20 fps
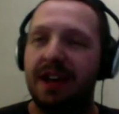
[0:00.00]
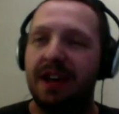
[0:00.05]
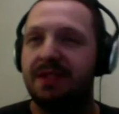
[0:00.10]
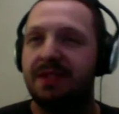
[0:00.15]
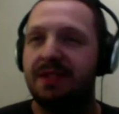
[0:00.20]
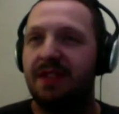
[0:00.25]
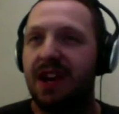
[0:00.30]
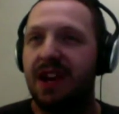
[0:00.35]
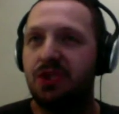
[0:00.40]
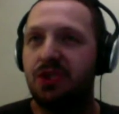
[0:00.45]

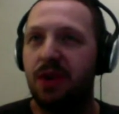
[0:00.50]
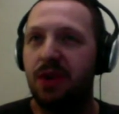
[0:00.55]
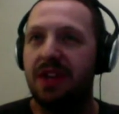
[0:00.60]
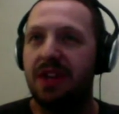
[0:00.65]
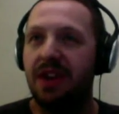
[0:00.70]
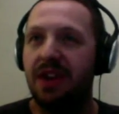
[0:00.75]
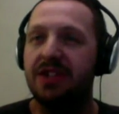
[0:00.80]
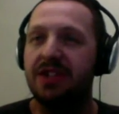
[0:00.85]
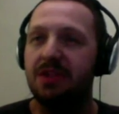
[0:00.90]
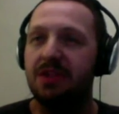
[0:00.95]
because of
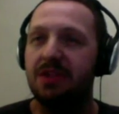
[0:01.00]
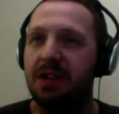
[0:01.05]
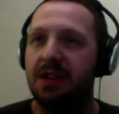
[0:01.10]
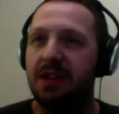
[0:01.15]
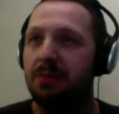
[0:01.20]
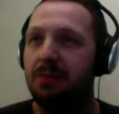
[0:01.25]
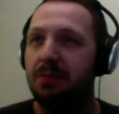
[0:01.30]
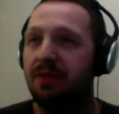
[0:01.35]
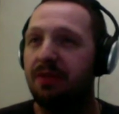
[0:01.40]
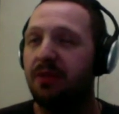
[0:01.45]
that trade, they
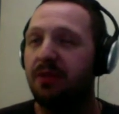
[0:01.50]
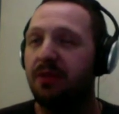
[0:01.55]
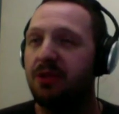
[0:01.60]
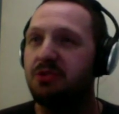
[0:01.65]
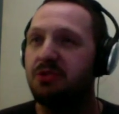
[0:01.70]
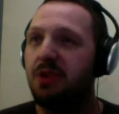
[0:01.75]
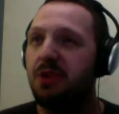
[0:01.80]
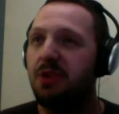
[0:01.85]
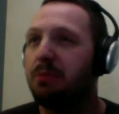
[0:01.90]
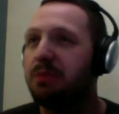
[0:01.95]
also picked up
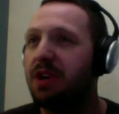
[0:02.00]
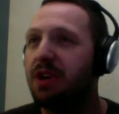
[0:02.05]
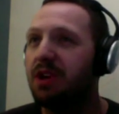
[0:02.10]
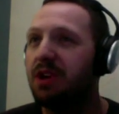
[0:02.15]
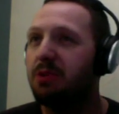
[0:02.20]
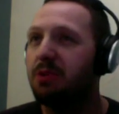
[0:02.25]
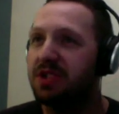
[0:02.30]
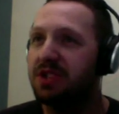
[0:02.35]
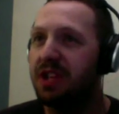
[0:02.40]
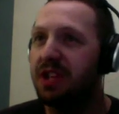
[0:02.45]
a
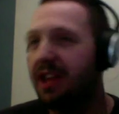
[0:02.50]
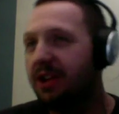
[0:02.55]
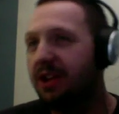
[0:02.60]
first-round pick,